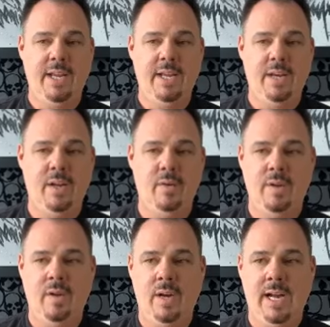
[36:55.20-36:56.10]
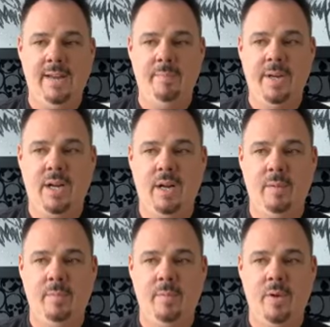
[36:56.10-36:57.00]
You know, you know, I have
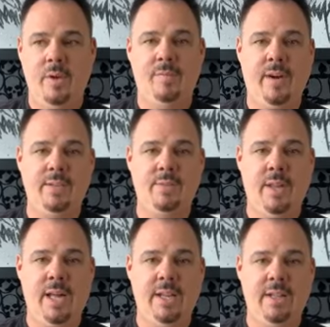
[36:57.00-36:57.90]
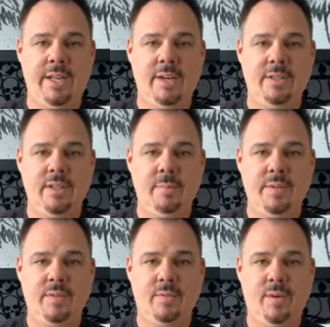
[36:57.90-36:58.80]
become good friends with a lot of leaders in the
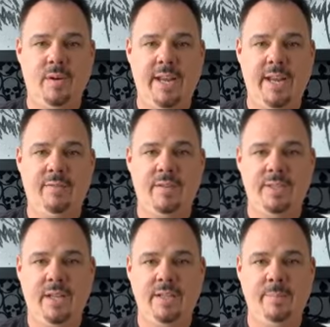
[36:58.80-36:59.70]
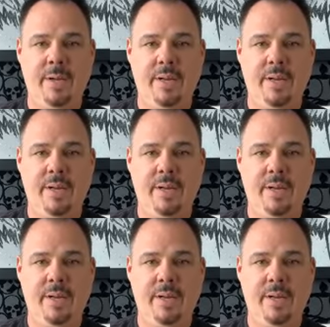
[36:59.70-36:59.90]
business world. Andy Frisselli's a